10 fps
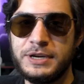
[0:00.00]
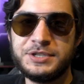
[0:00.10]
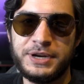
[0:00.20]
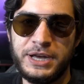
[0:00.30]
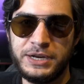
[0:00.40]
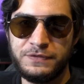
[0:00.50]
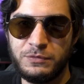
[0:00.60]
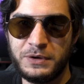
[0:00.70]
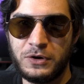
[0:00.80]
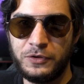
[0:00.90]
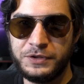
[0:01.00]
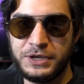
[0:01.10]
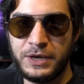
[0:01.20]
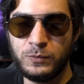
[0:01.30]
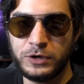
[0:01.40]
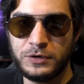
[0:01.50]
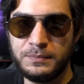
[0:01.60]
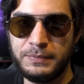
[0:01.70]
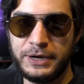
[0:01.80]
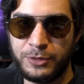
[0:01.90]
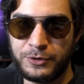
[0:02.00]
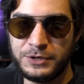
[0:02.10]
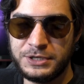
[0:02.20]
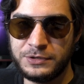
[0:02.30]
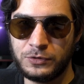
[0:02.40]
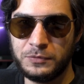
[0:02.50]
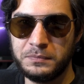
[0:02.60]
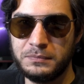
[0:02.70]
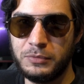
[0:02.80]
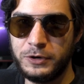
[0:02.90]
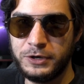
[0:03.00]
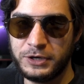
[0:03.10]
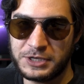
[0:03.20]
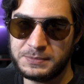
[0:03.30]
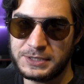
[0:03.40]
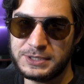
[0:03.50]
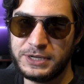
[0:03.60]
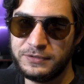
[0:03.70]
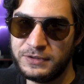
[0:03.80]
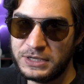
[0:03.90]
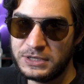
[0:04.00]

Raise your hand if you've been called the M-word by a 13-year-old boy on Xbox Live.